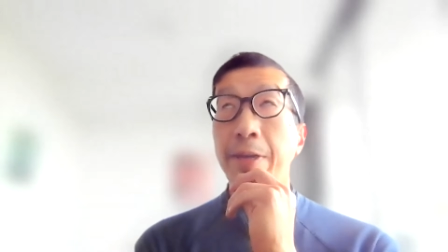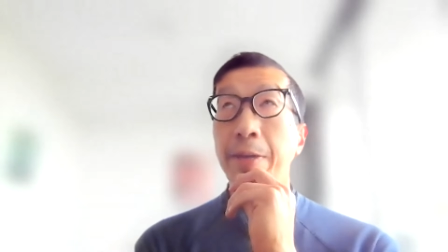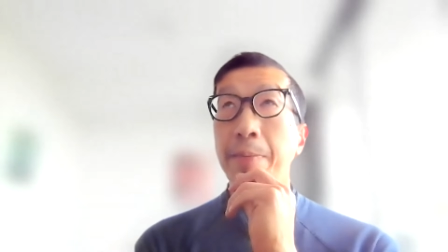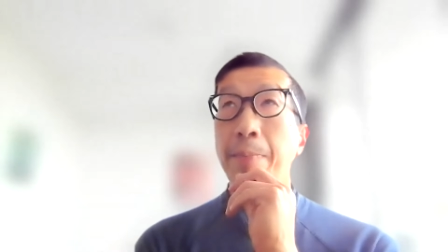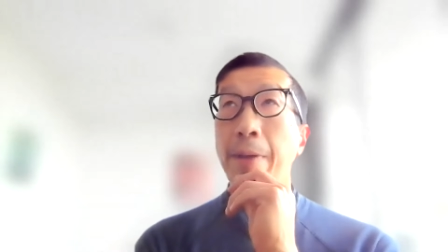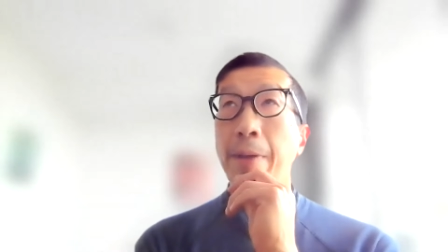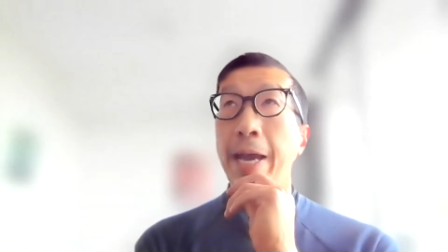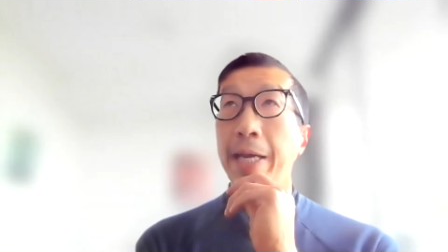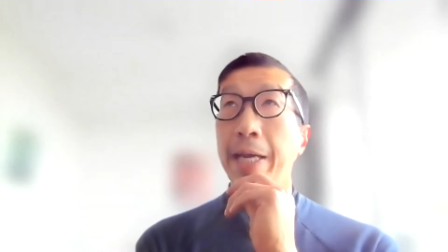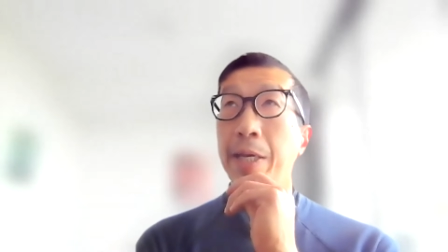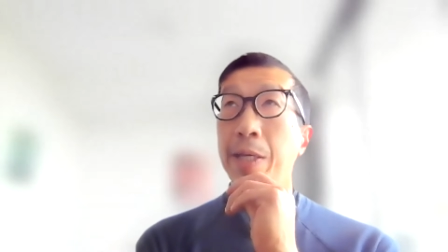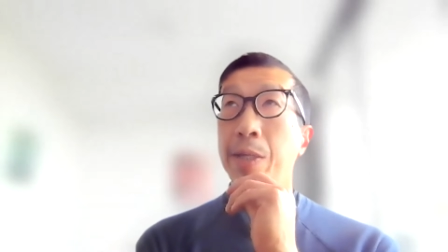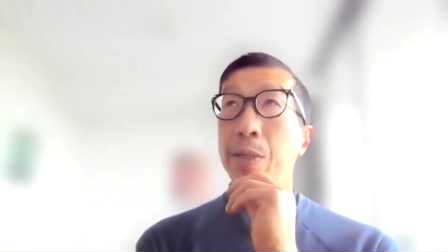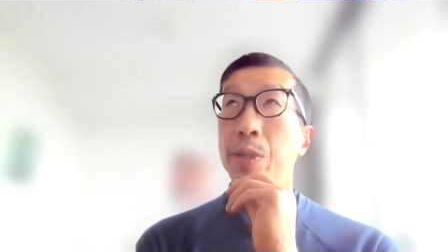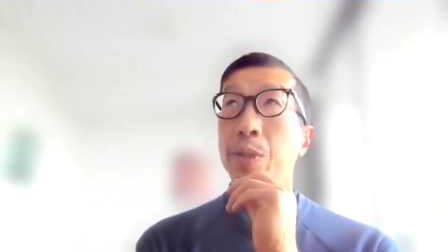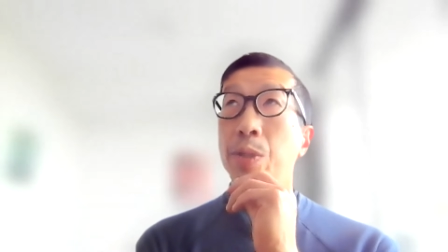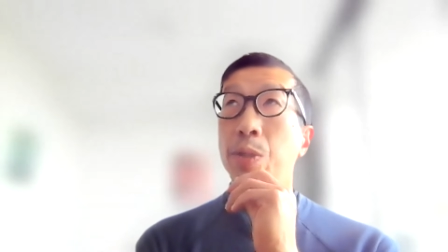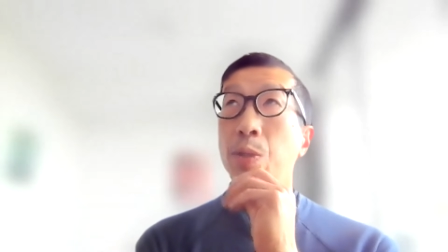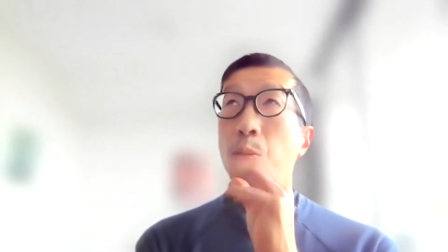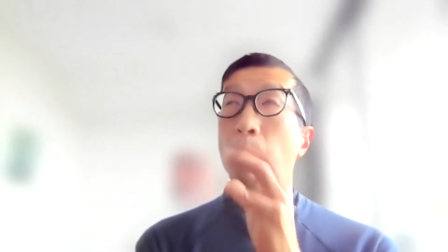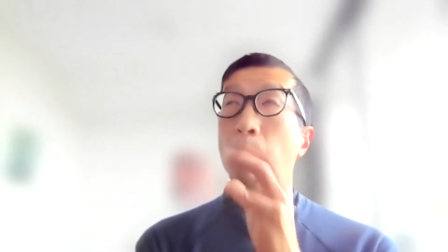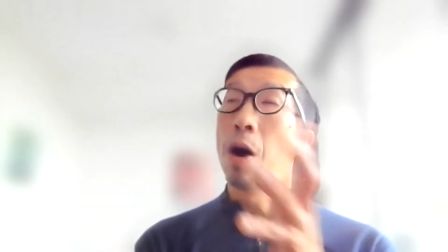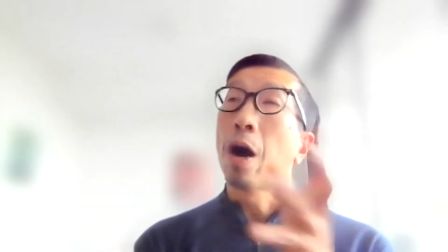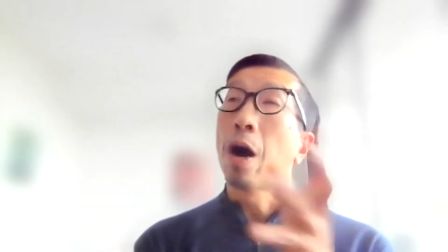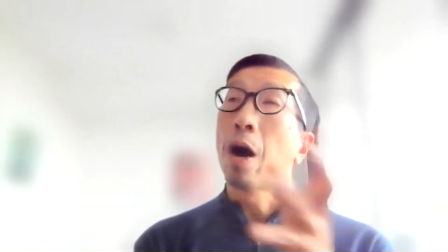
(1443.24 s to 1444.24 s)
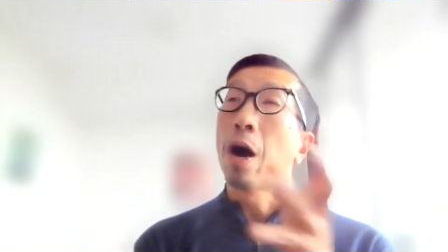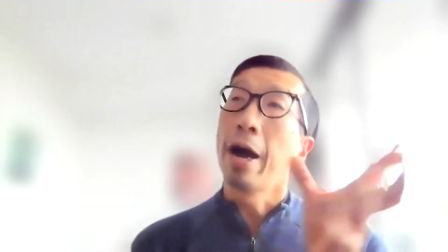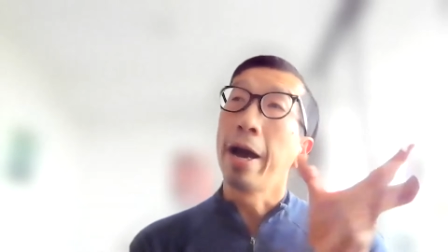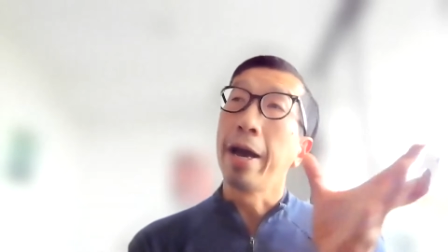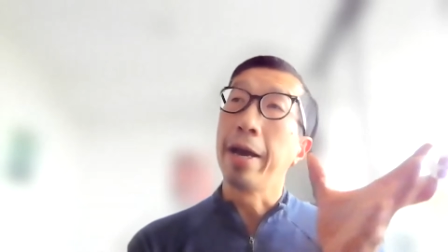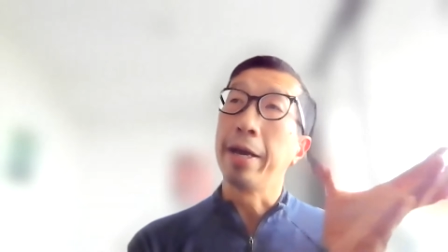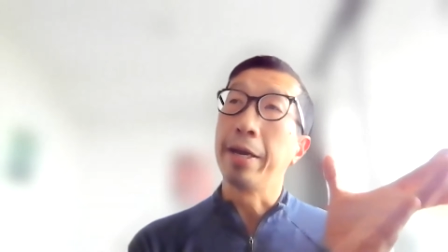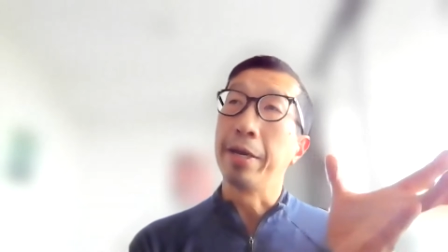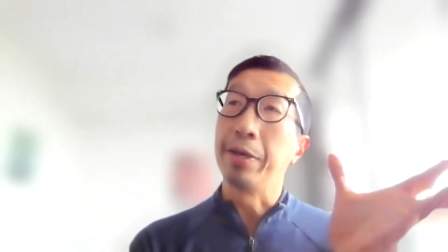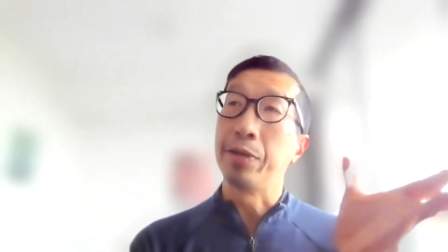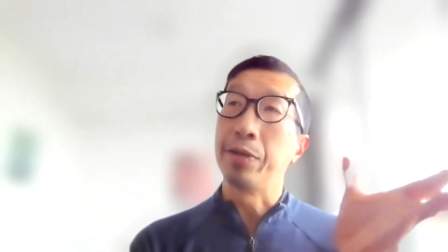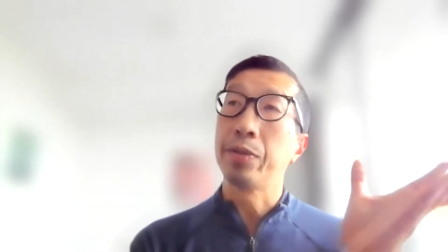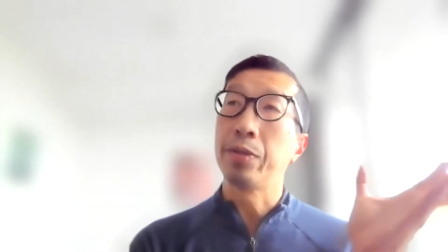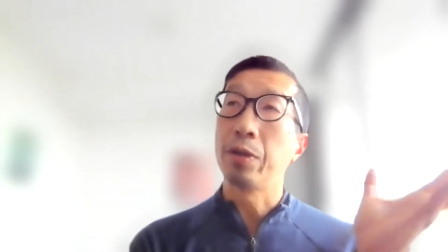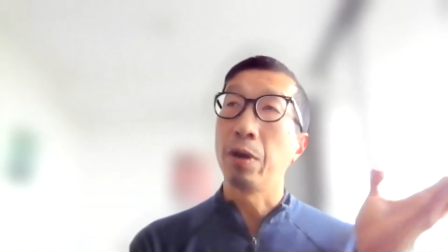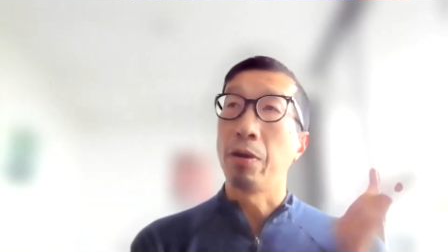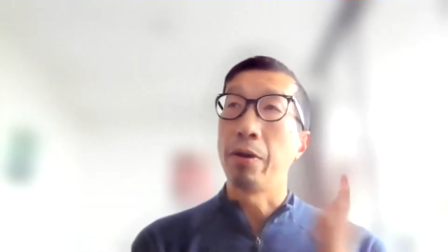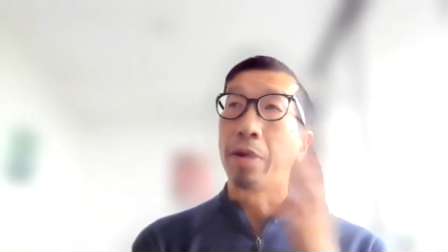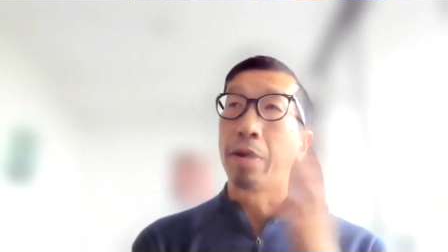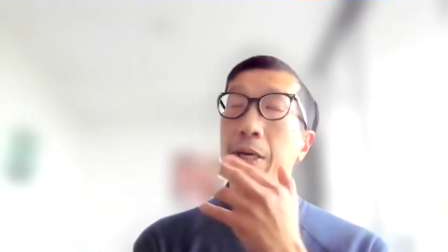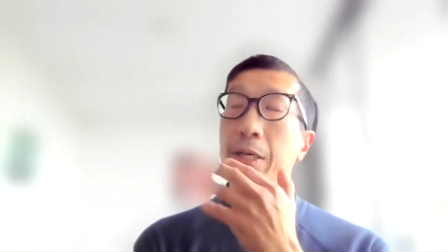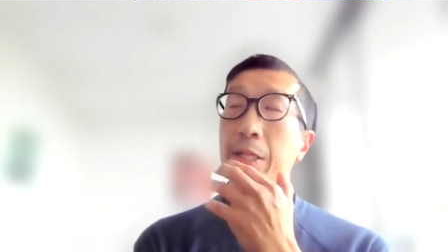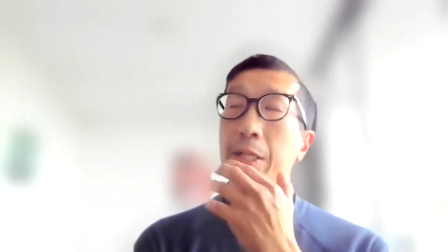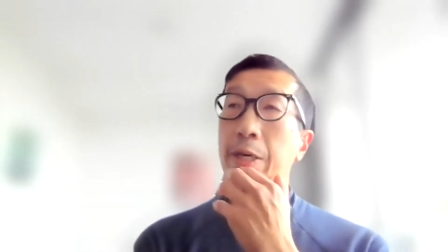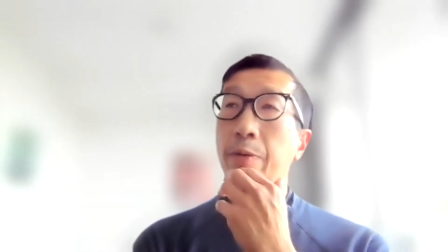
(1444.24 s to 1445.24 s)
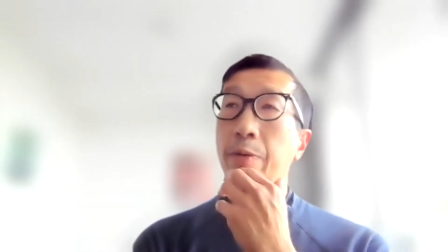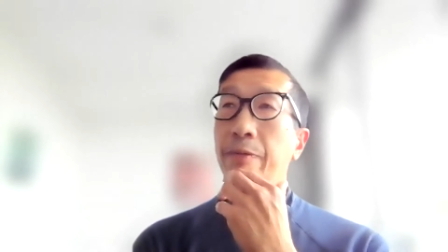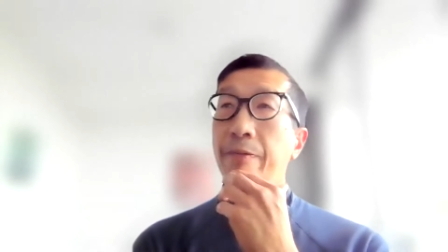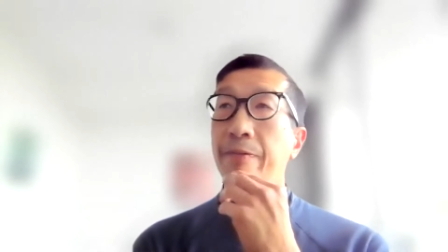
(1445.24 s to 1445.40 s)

feedback into why historically